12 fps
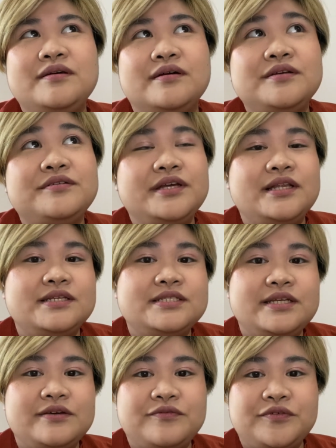
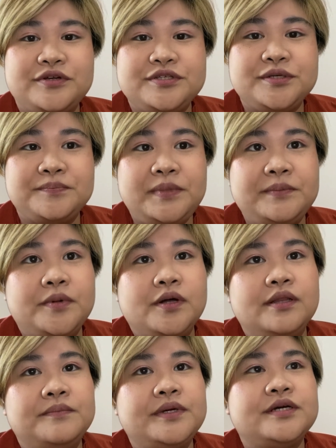unrealistic for some
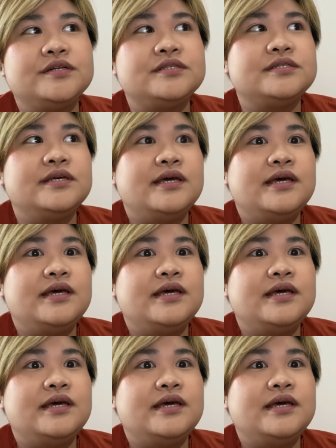people, because